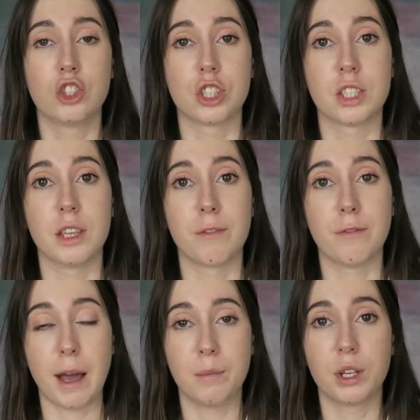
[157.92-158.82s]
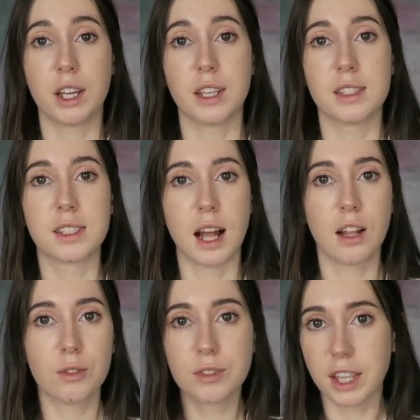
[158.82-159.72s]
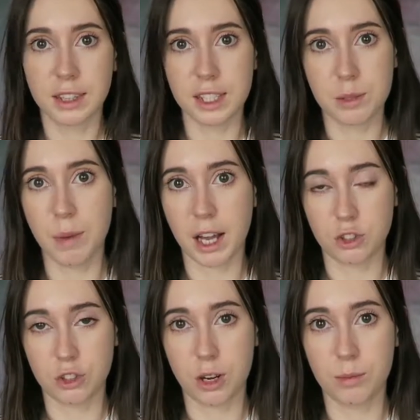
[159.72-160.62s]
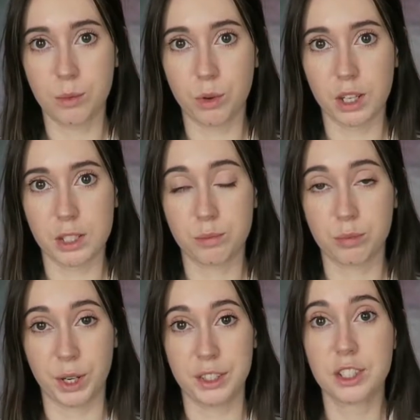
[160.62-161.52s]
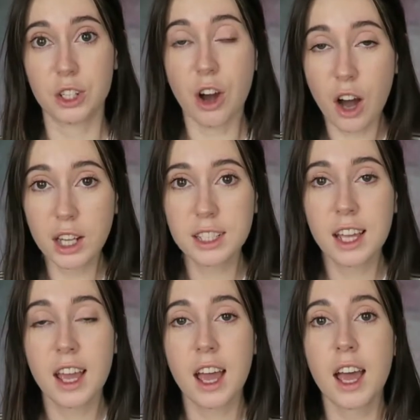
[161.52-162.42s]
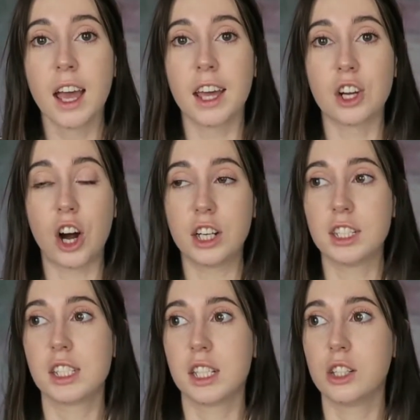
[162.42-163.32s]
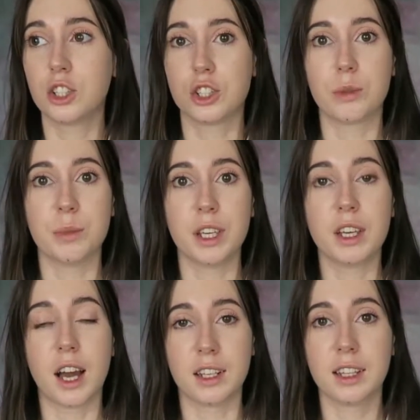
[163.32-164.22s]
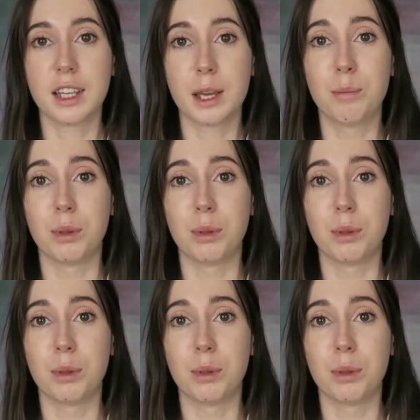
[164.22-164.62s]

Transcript: just the fabric itself that this backdrop was printed on. It honestly looked to me kind of like a